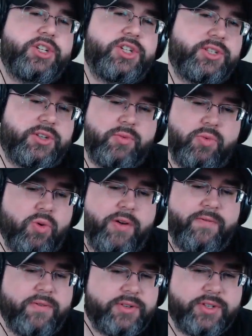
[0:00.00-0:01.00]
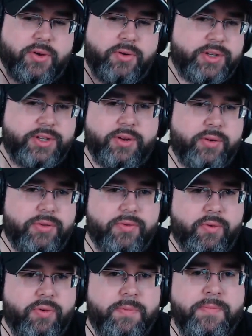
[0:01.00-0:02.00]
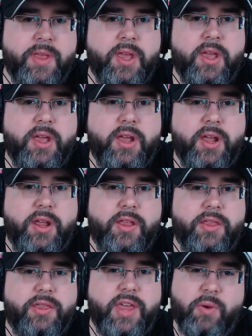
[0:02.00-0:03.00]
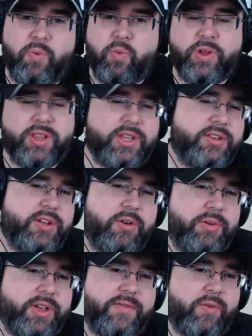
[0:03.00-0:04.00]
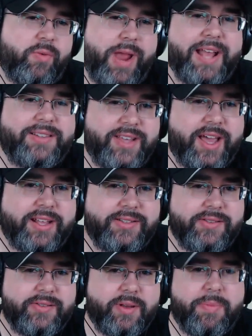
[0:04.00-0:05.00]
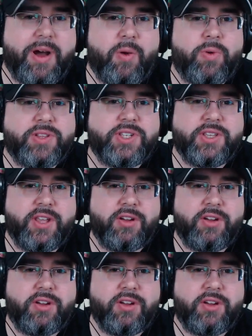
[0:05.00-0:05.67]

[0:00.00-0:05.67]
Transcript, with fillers: agents or whoever is going to go through them they really don't give a rat's ass about mm what's in there as